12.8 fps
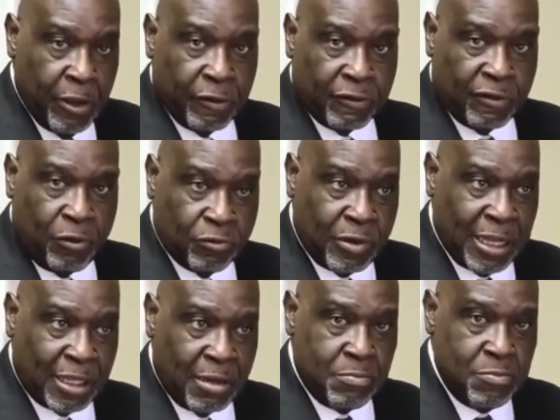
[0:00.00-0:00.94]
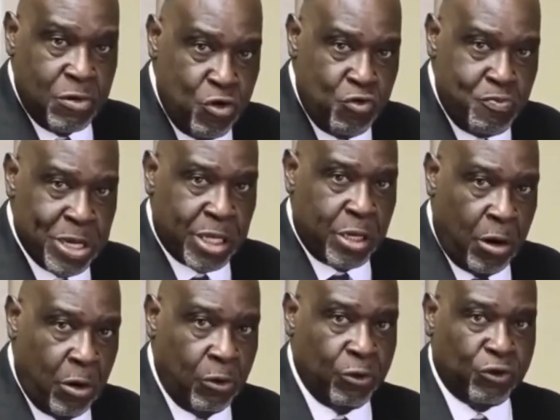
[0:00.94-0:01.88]
so that the movement
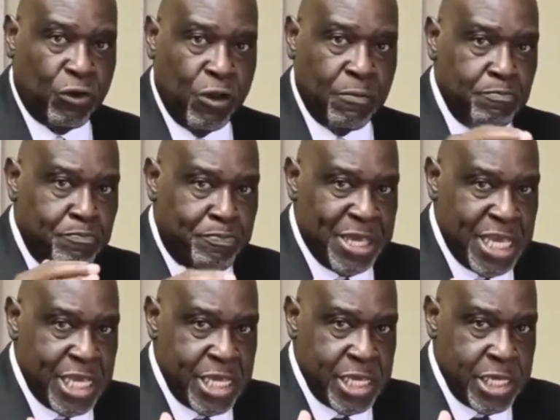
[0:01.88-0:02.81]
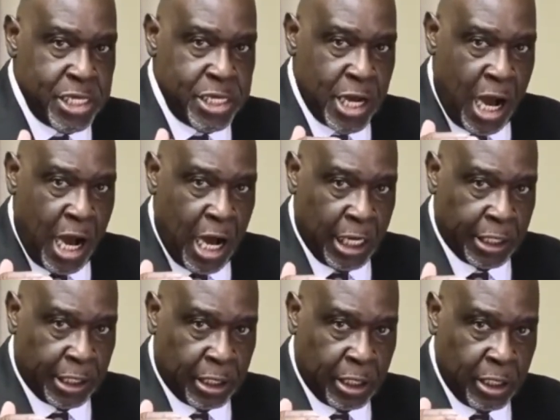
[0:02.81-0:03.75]
goes
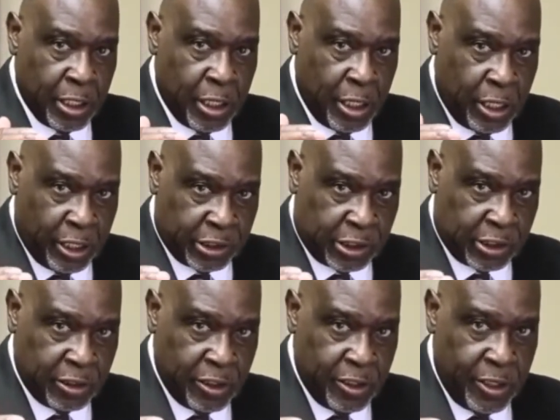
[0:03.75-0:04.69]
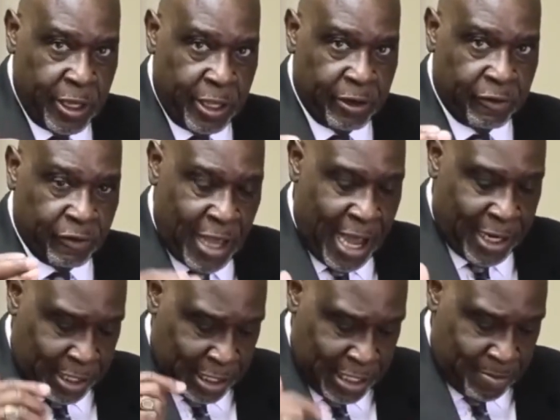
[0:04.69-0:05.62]
beyond us and is
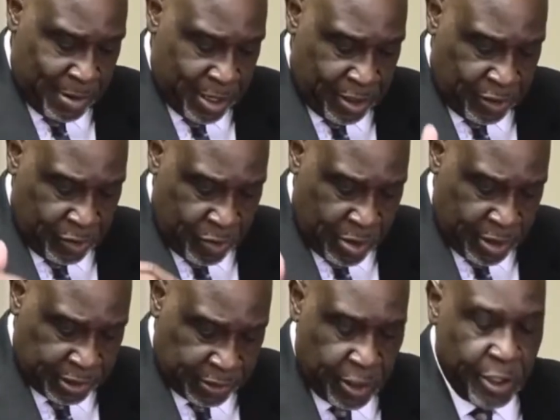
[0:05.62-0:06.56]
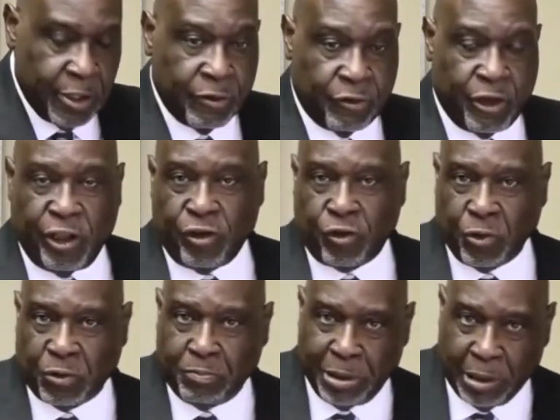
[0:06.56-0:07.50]
not limited to us. Jesus
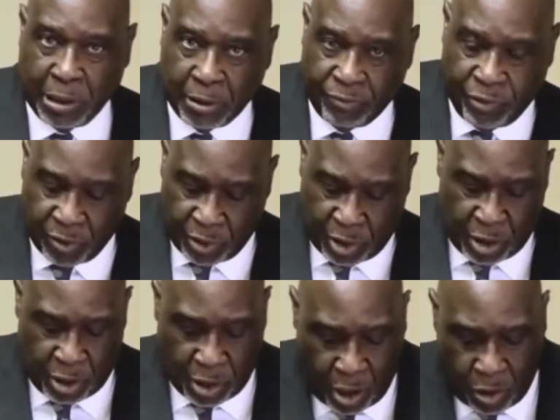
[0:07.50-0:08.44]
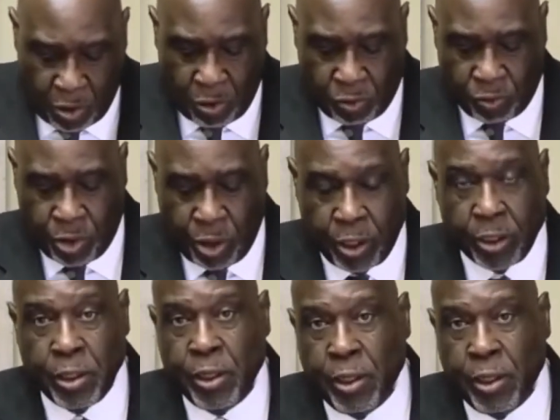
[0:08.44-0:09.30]
was building for the long run,